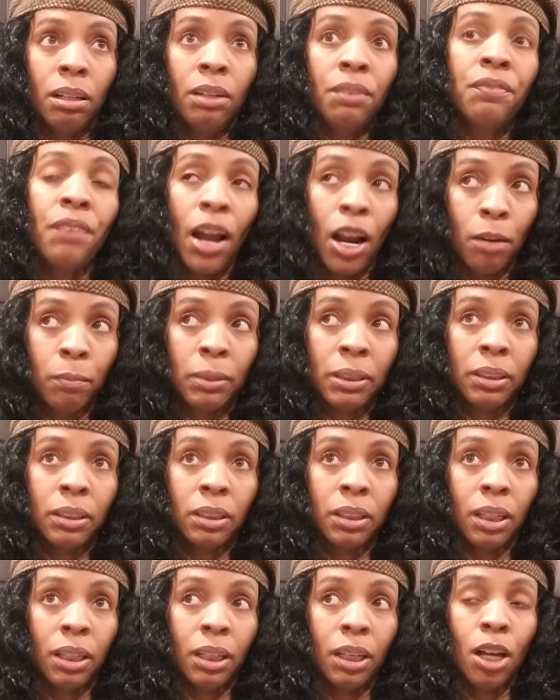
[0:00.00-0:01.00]

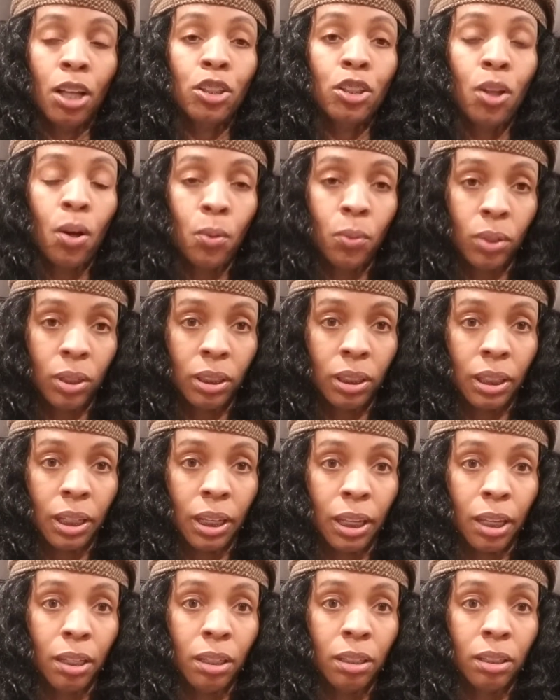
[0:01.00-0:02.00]
pharmacy
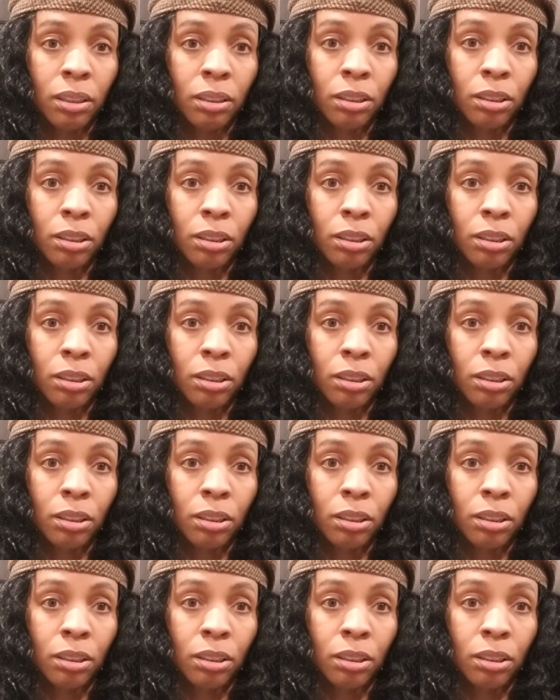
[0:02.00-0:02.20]
locally.